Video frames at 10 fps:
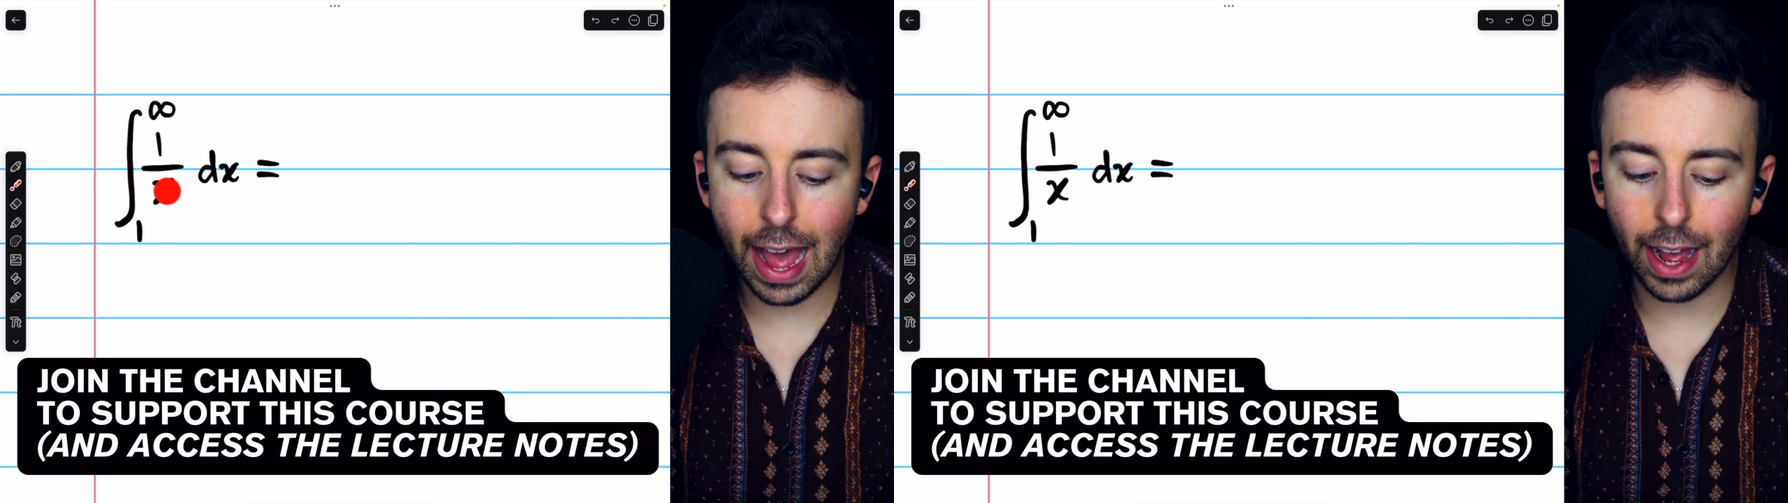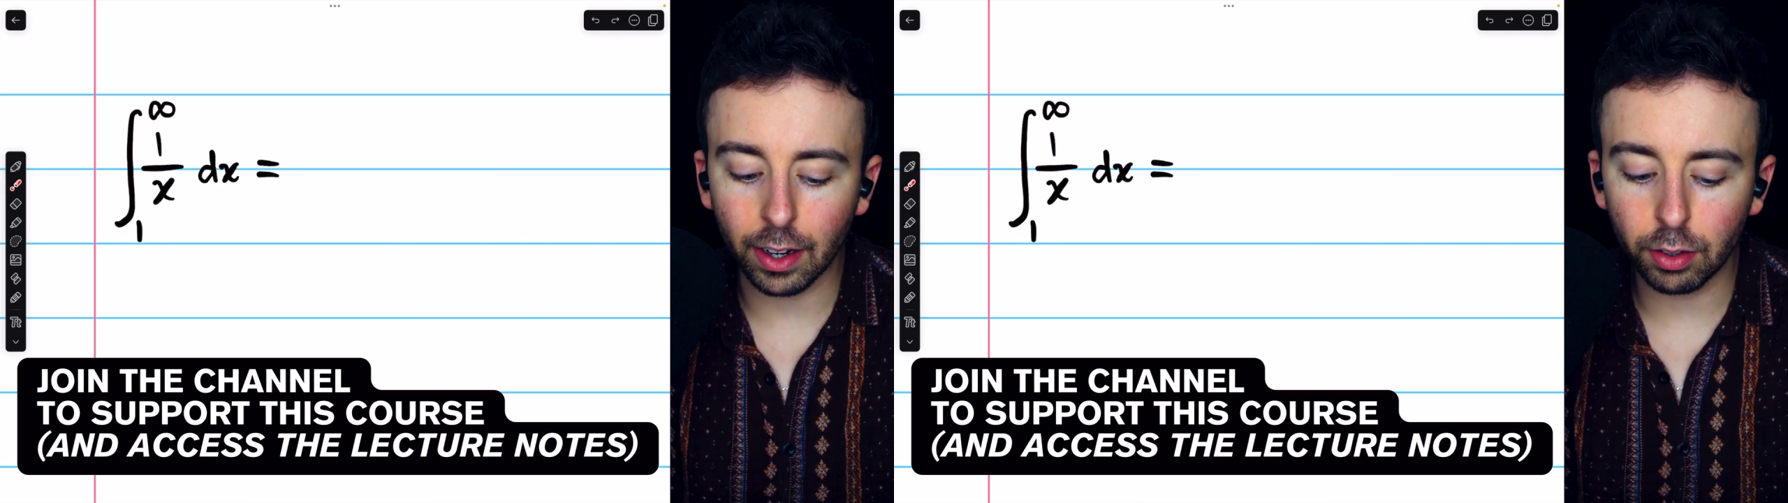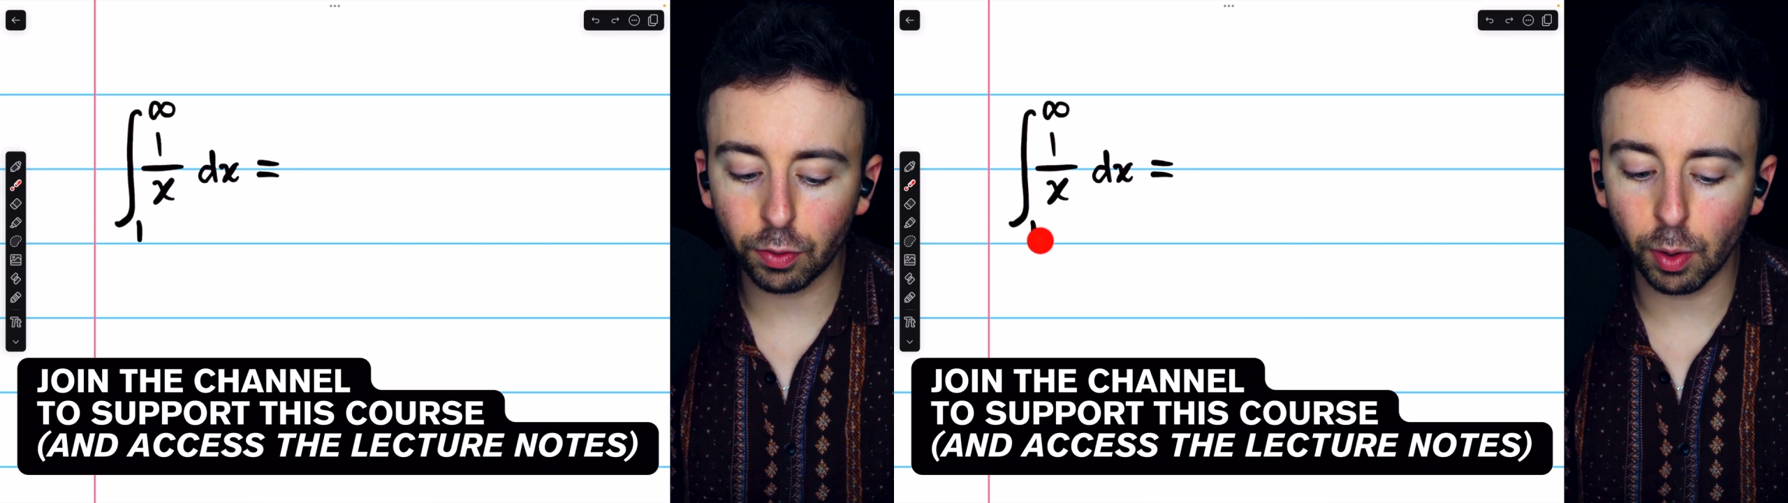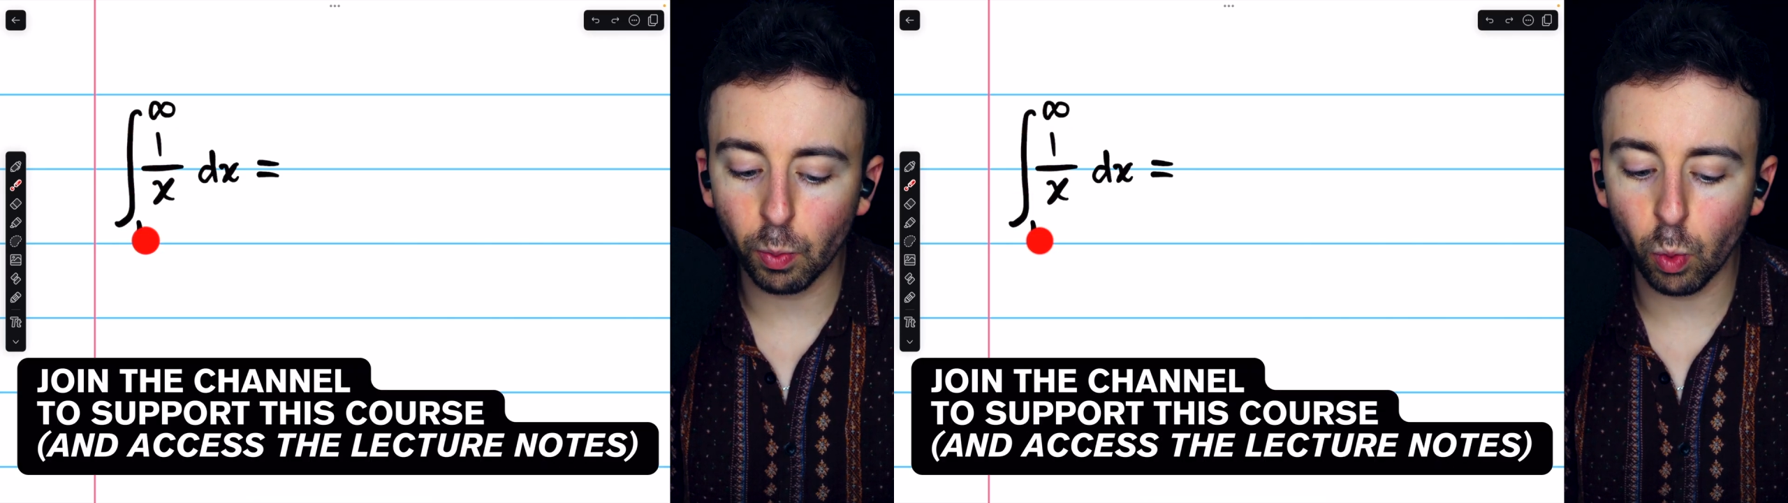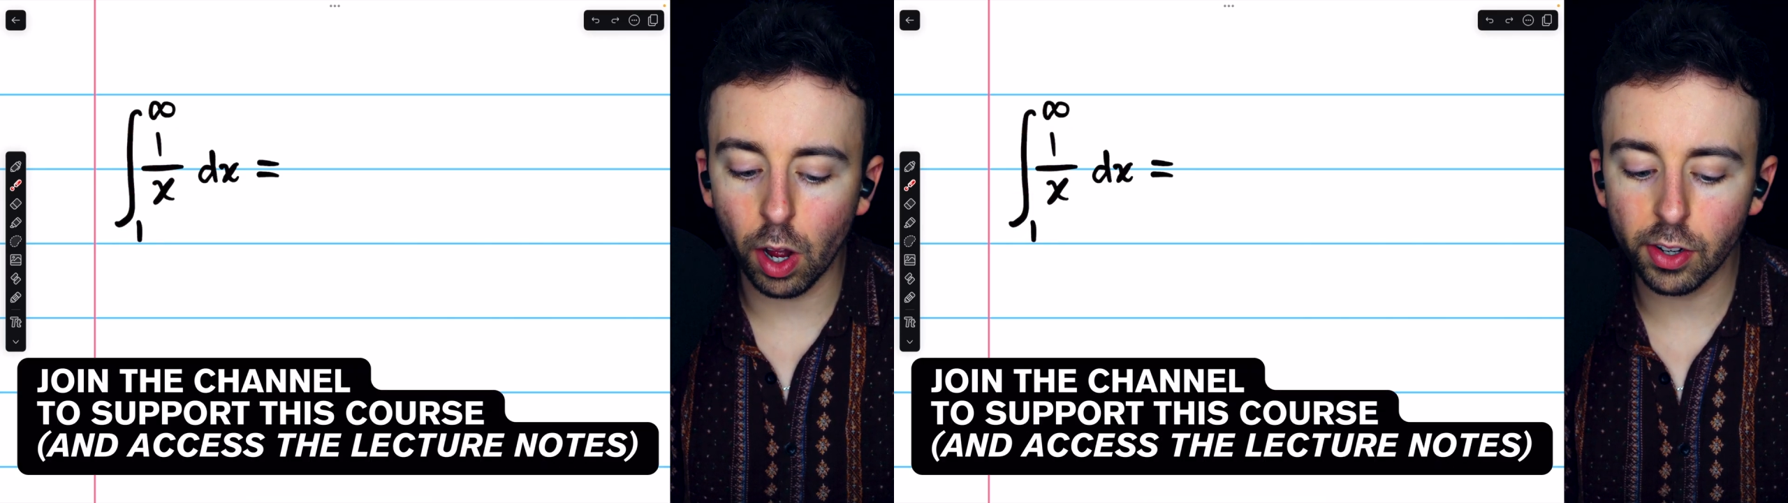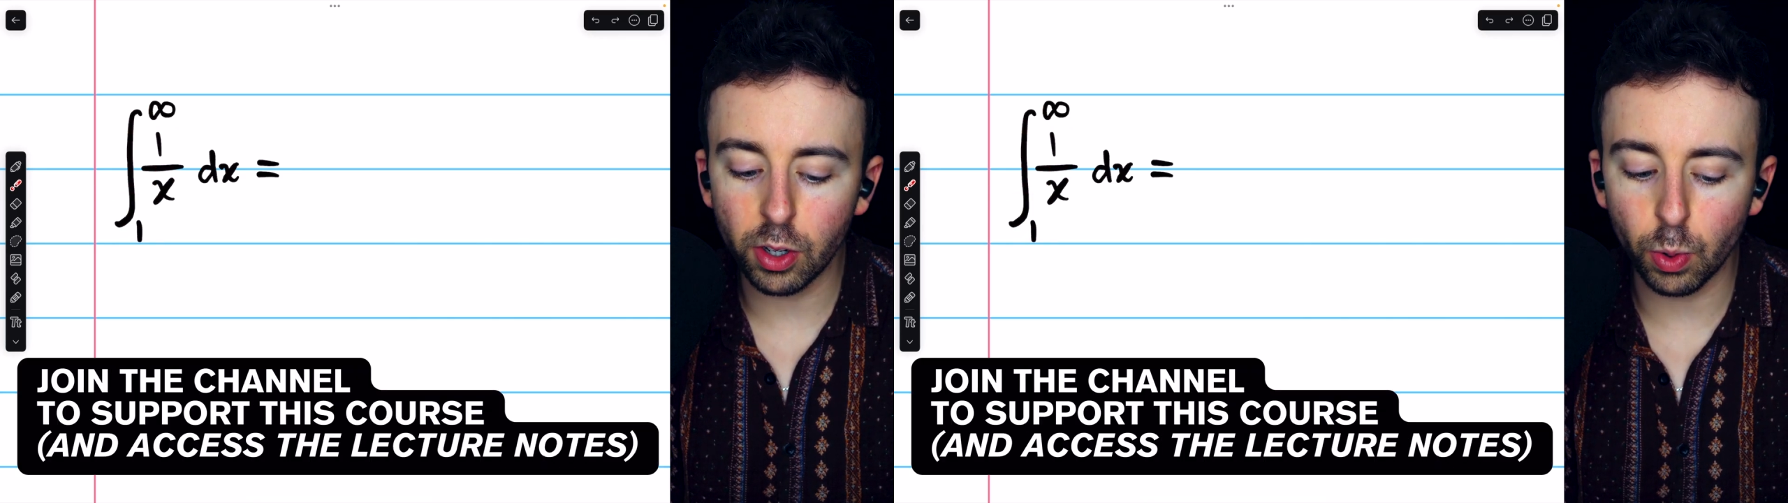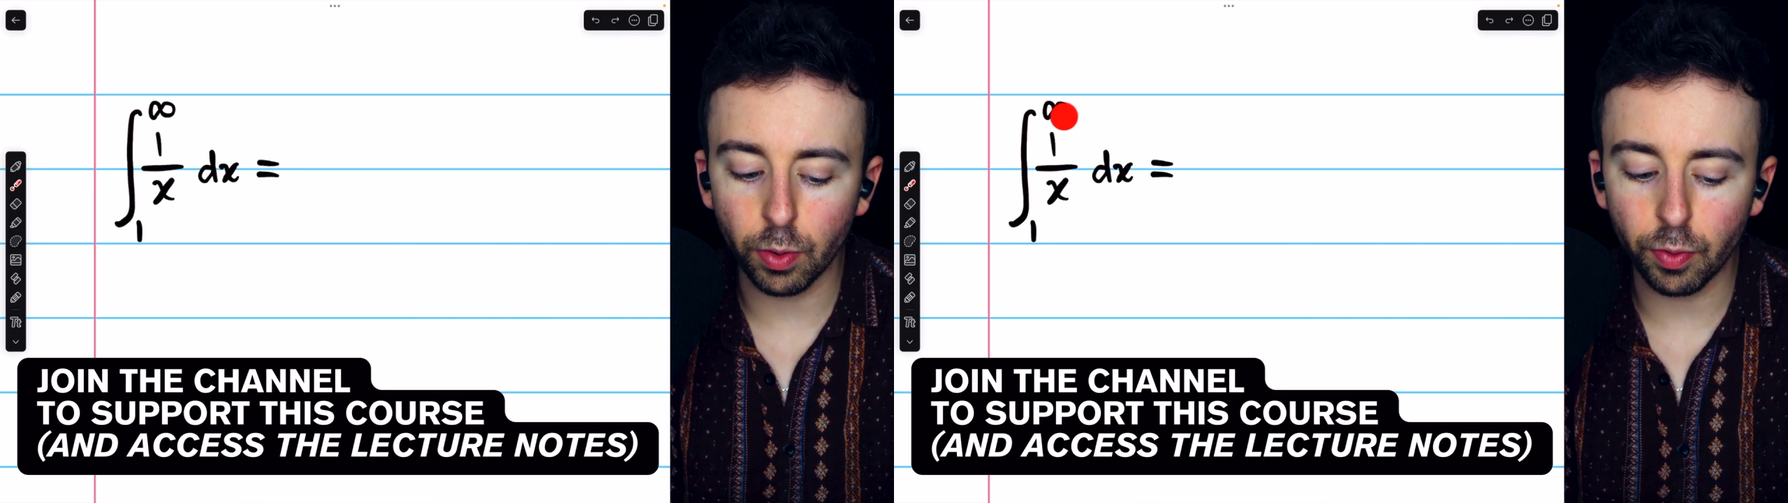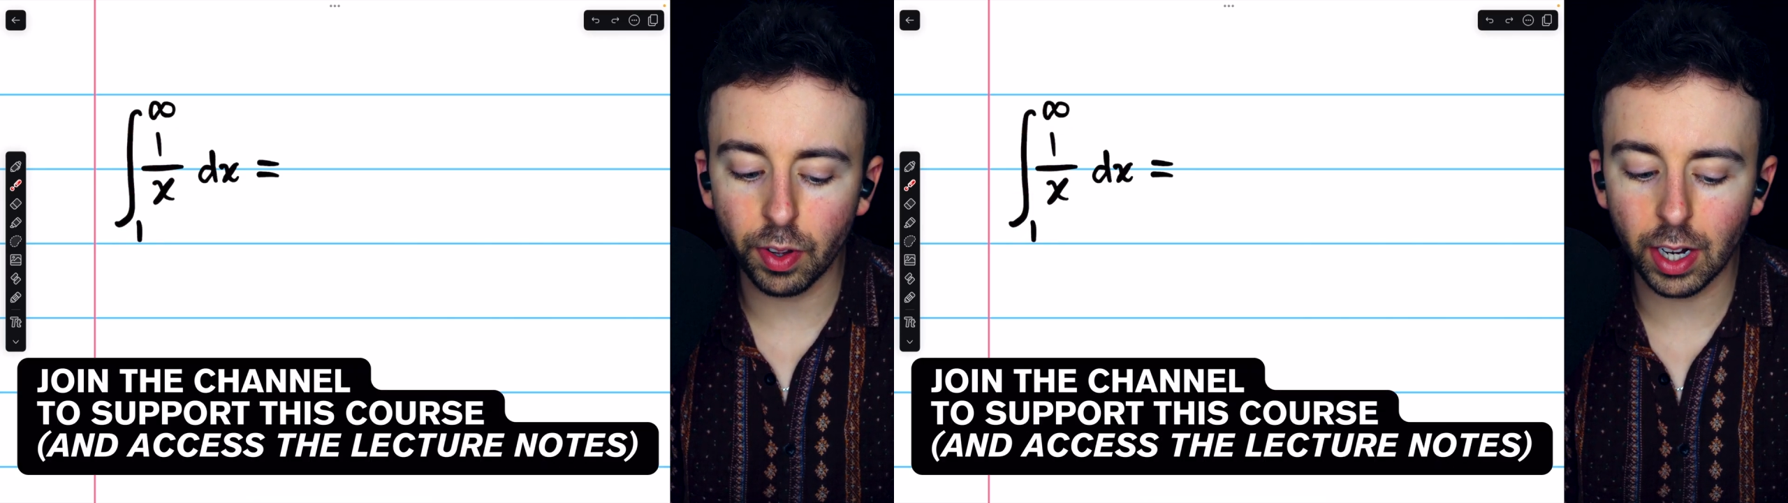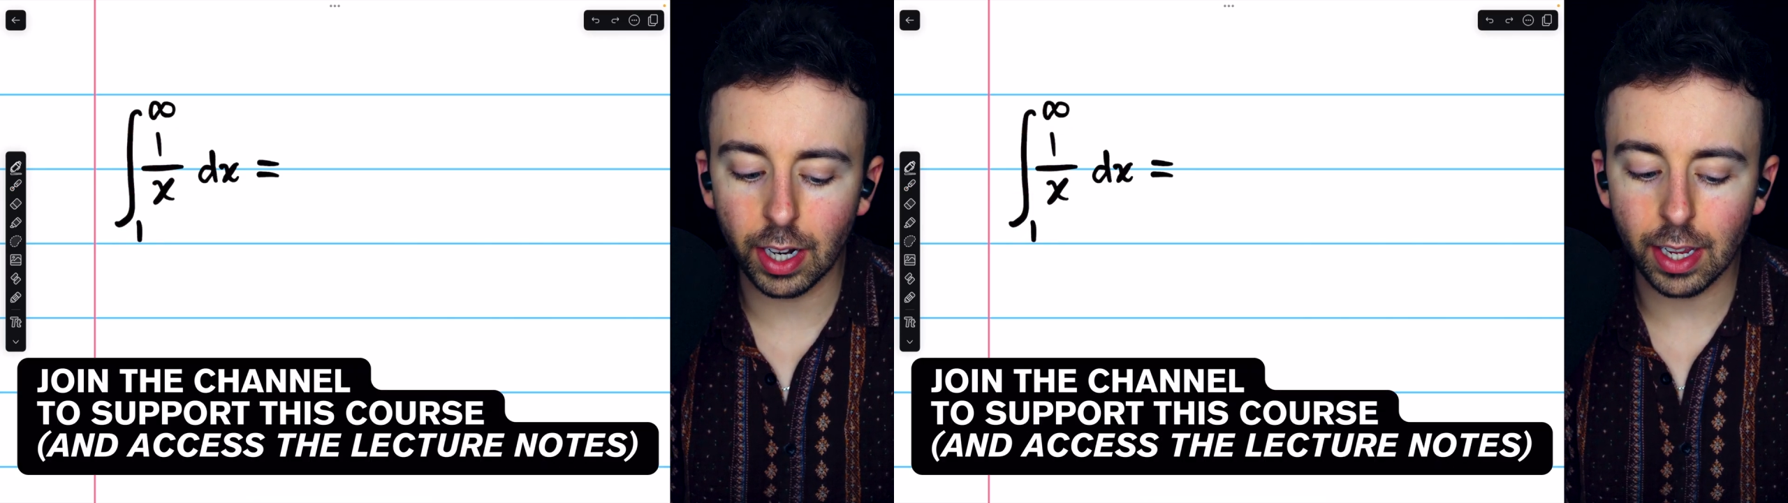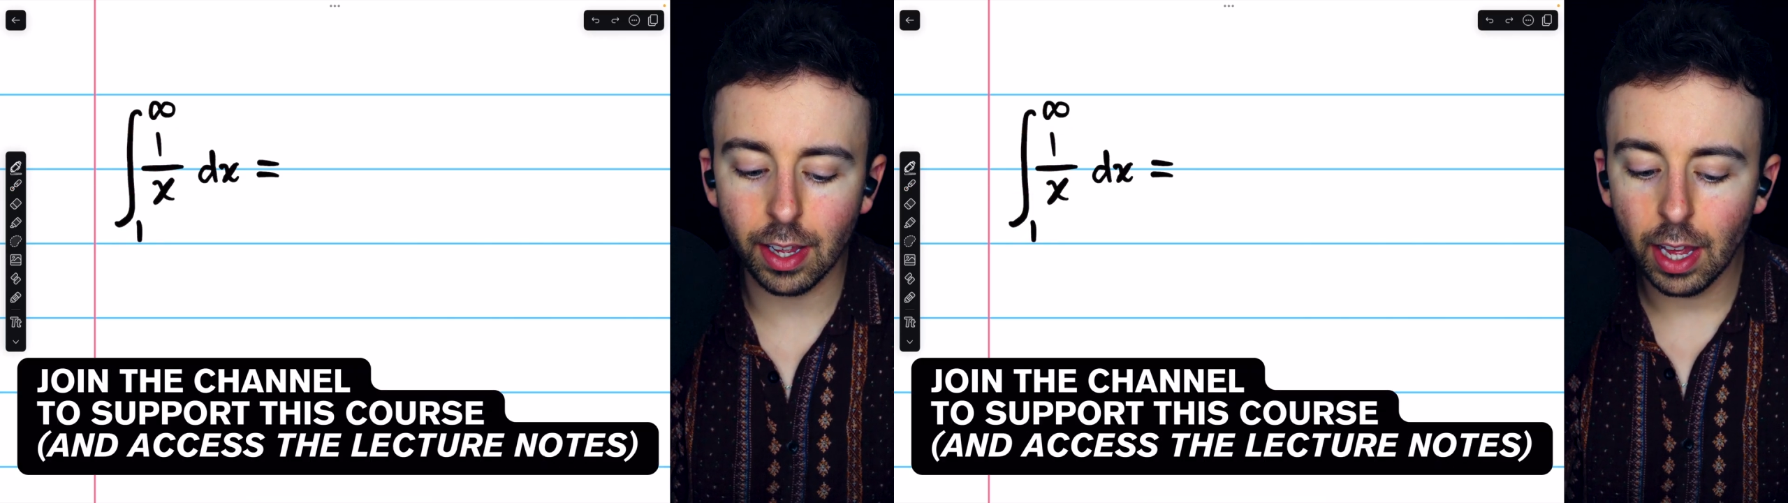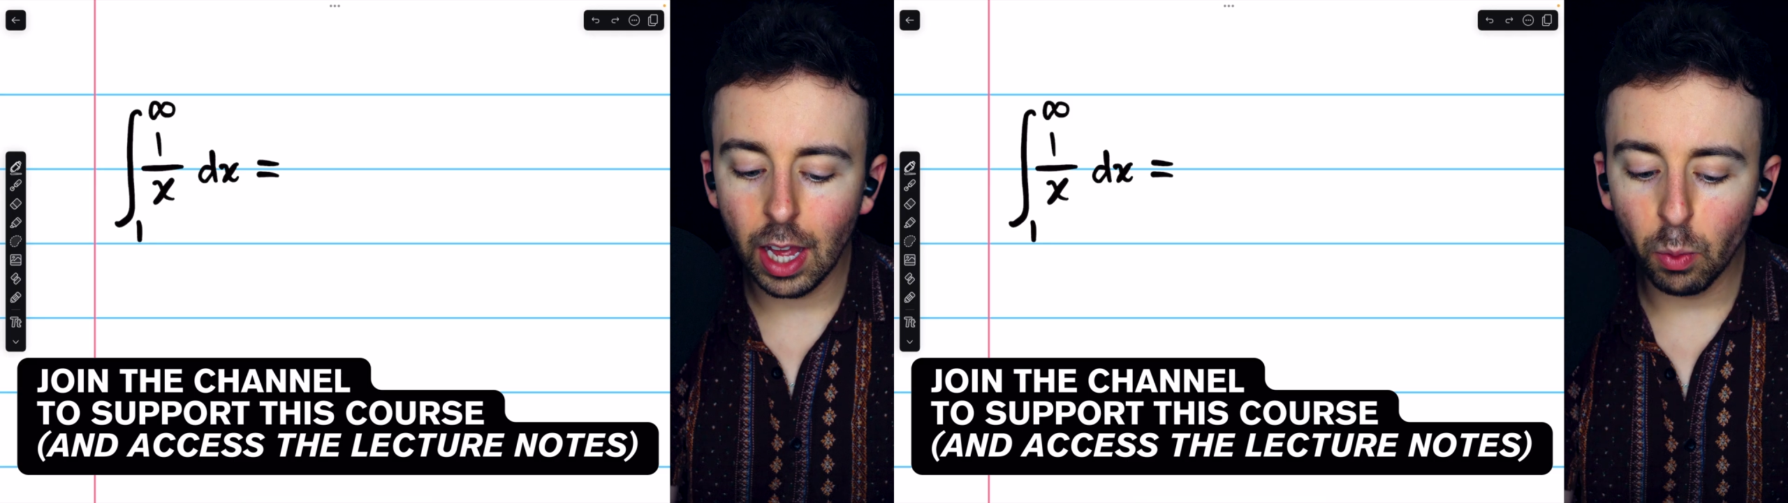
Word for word: x from 1 to infinity,